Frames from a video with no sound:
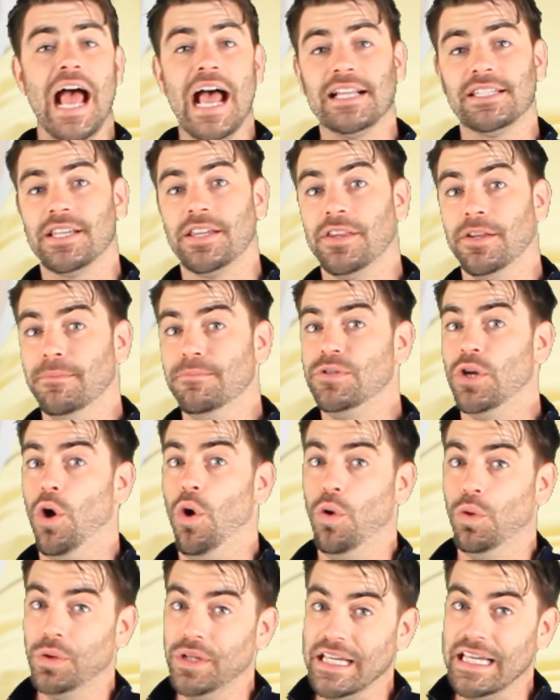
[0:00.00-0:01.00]
asking them to
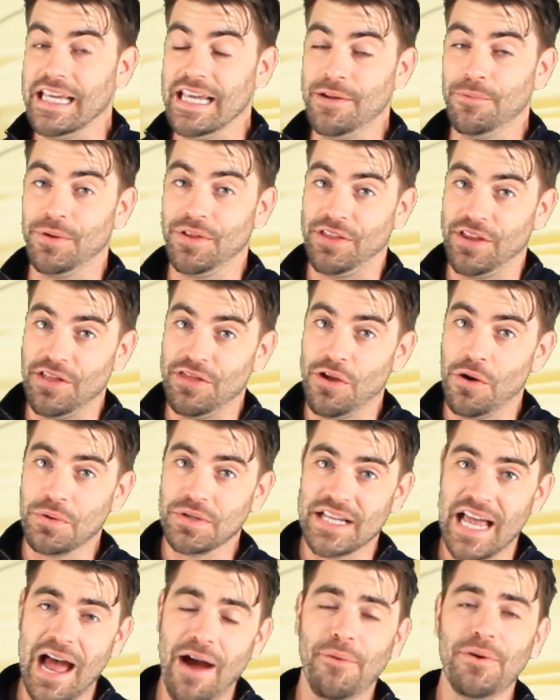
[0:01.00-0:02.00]
only eat within
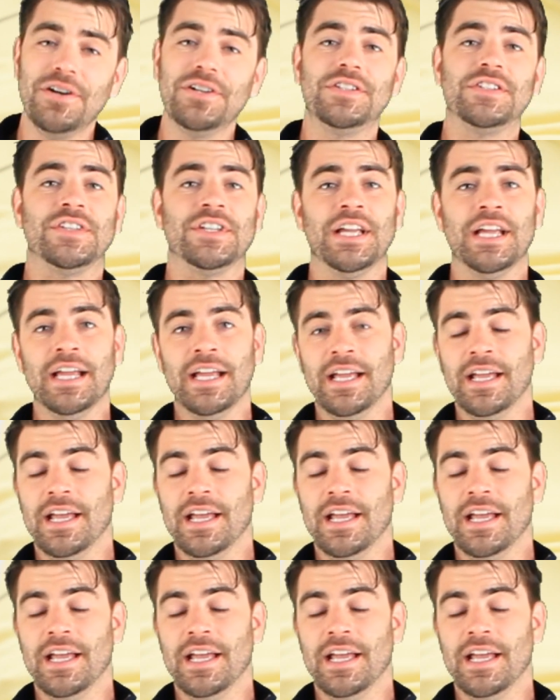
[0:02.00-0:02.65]
those hours